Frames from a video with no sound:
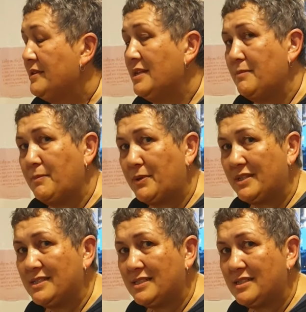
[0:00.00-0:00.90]
Let me put
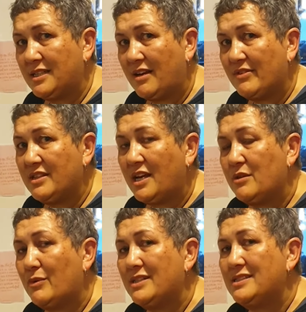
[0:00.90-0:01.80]
these into the oven. The
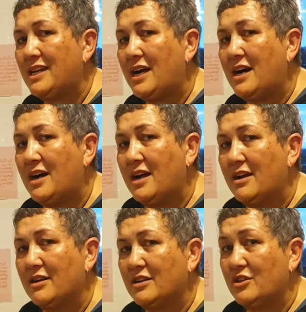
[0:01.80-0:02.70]
other ones
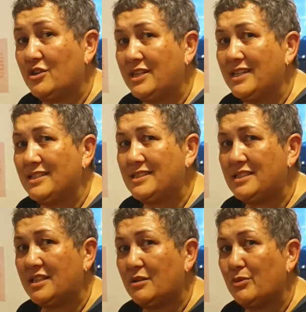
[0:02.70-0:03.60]
are cooking still.